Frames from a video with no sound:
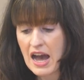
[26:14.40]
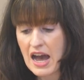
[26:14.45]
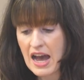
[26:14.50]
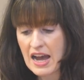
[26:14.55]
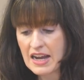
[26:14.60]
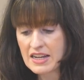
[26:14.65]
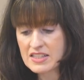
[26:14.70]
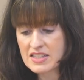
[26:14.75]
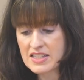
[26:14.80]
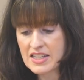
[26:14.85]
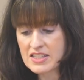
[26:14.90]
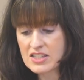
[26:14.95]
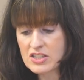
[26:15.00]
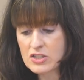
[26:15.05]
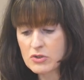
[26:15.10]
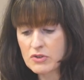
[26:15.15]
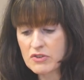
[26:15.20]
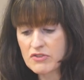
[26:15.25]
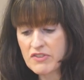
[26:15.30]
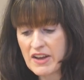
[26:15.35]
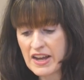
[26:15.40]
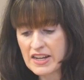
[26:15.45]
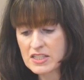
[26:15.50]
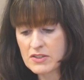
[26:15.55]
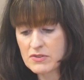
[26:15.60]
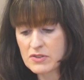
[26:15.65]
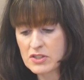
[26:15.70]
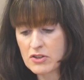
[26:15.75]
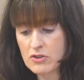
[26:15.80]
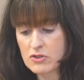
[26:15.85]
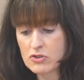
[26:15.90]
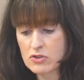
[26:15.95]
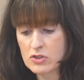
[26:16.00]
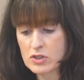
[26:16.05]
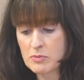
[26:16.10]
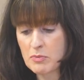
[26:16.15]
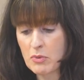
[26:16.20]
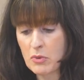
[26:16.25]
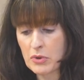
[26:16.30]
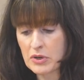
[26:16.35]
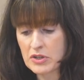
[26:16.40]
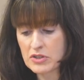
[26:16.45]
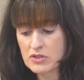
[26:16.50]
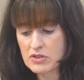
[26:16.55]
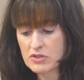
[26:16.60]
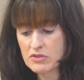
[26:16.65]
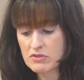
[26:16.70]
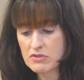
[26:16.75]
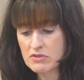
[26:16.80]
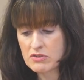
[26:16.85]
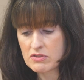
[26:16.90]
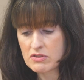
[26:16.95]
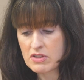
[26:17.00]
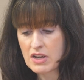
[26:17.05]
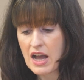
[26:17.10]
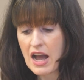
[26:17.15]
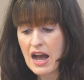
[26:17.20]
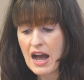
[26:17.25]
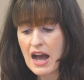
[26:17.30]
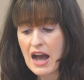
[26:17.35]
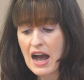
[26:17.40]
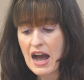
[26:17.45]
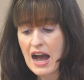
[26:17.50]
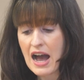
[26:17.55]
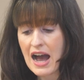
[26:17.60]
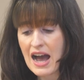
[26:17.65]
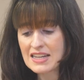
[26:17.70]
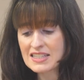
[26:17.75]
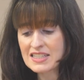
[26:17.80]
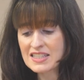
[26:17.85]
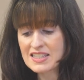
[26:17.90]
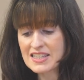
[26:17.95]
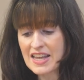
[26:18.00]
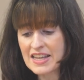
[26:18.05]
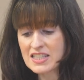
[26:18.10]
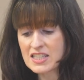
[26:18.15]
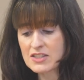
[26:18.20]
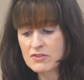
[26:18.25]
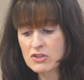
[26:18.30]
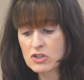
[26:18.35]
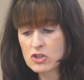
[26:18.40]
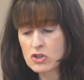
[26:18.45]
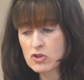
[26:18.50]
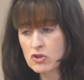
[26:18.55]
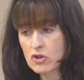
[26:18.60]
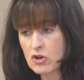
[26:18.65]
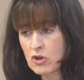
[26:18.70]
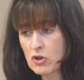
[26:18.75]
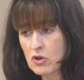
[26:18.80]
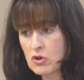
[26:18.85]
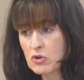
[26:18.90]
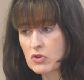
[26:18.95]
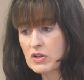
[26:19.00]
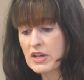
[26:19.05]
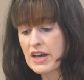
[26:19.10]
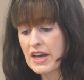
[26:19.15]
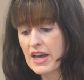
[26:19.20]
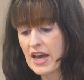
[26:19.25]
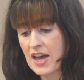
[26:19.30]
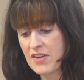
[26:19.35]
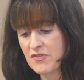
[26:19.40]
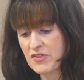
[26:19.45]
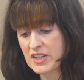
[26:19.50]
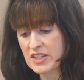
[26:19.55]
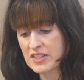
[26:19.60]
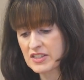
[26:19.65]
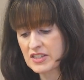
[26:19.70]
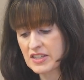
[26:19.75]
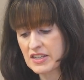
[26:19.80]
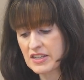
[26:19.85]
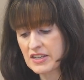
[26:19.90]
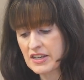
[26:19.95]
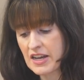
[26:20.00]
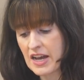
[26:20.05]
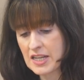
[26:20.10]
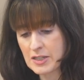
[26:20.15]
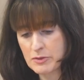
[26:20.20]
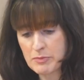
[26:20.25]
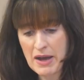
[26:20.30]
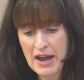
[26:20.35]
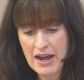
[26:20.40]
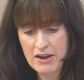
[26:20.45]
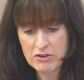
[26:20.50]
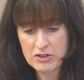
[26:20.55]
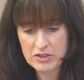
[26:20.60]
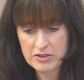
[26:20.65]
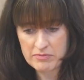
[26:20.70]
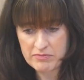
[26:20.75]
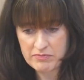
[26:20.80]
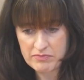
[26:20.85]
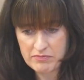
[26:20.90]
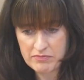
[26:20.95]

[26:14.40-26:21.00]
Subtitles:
access to effective social support, and a sense of control, efficacy, and power.